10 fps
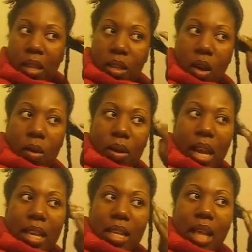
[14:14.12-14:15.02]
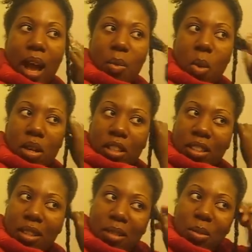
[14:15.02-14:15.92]
So, ladies, I wanted
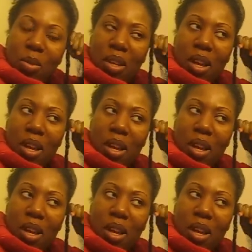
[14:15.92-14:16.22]
to